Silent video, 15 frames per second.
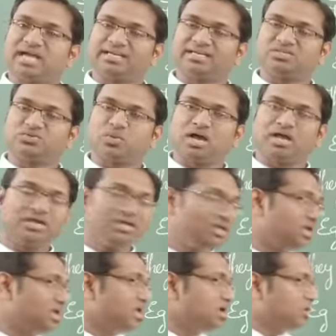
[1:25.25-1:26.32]
That is
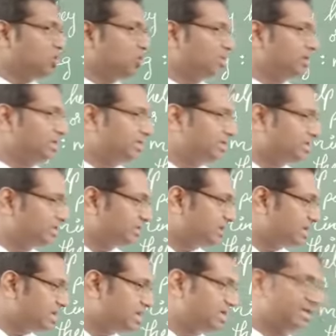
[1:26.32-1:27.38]
why over
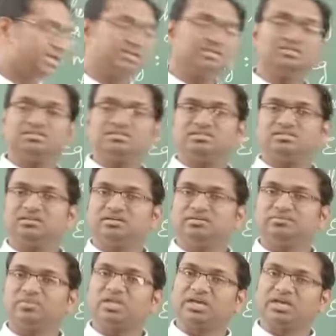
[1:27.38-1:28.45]
here his
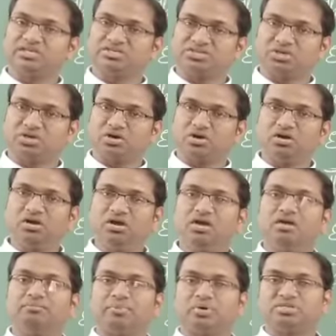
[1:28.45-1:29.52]
is your
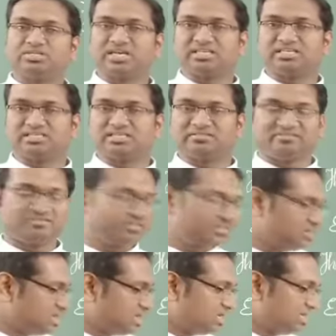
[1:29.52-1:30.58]
possessive.
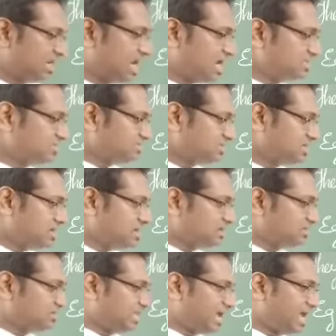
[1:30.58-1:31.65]

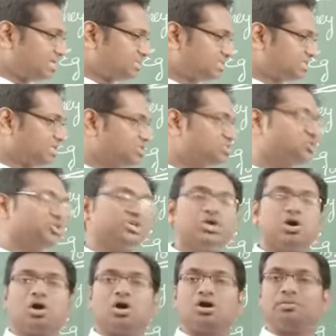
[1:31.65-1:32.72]
Last, that is
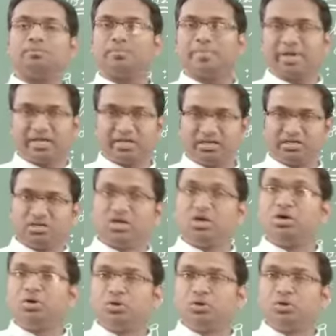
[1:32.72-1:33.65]
your pen.